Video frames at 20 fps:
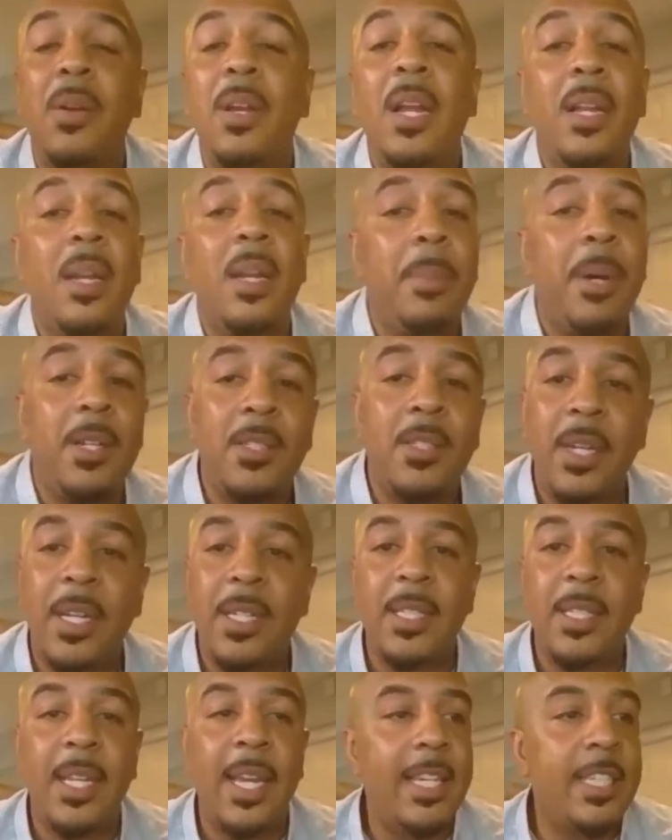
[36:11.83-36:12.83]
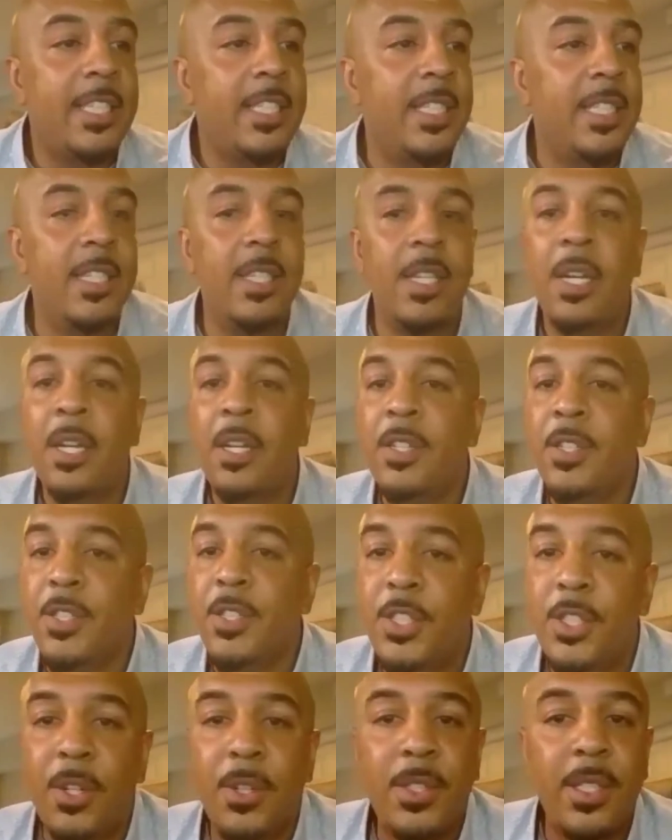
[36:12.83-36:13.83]
nothing about your education, your
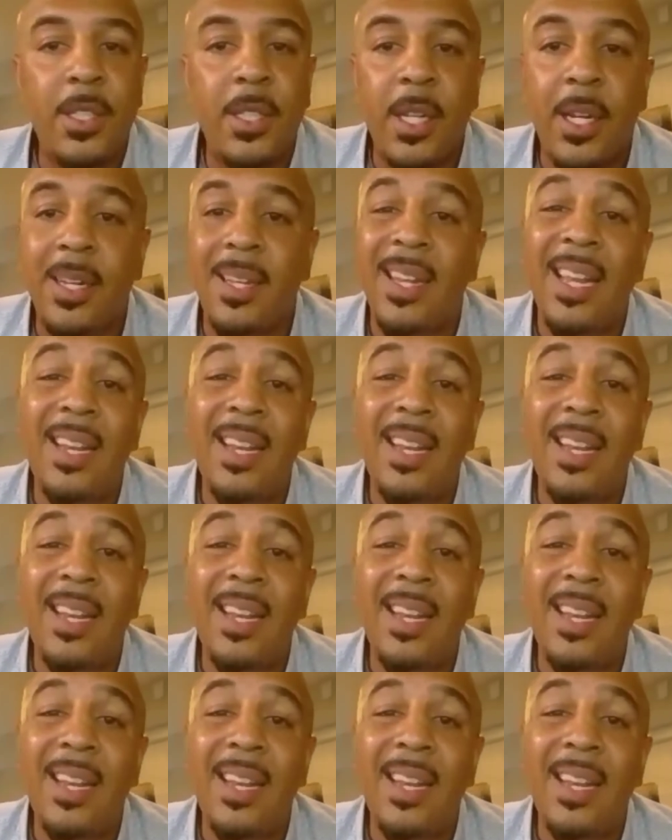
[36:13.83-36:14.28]
search, or nothing.